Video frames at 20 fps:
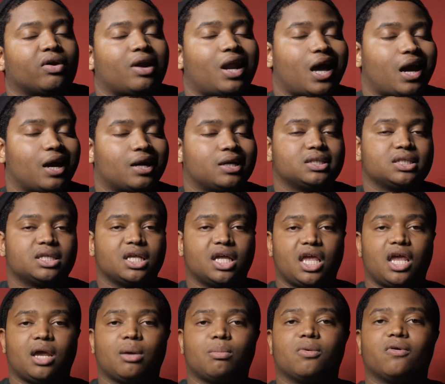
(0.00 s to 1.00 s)
and how does the
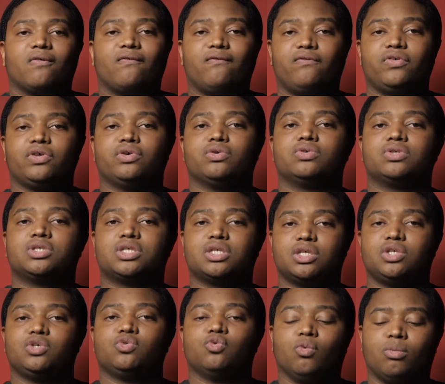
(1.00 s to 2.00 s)
camera feel to
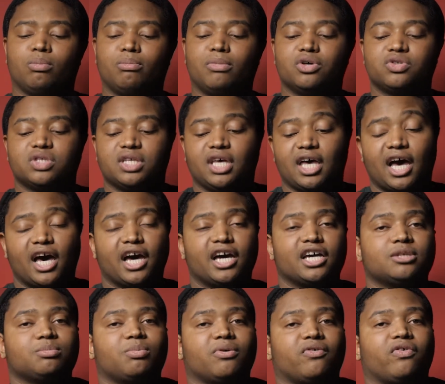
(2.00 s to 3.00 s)
you. Most
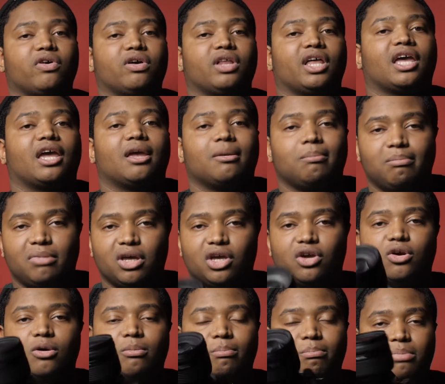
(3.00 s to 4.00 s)
guys prefer like a
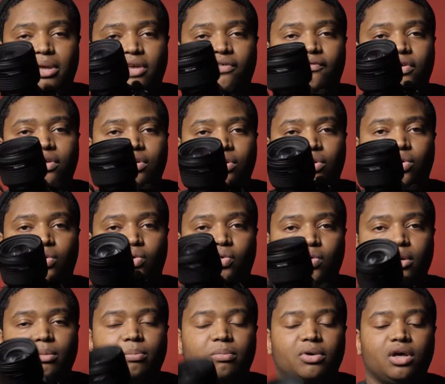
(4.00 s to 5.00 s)
bigger, beefier
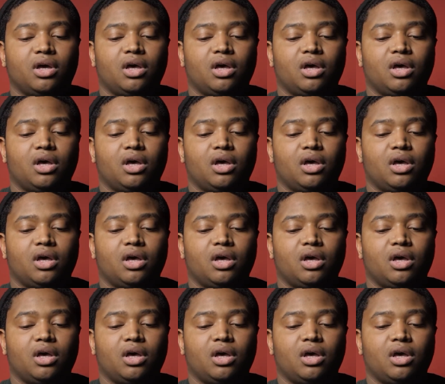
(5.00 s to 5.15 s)
grip.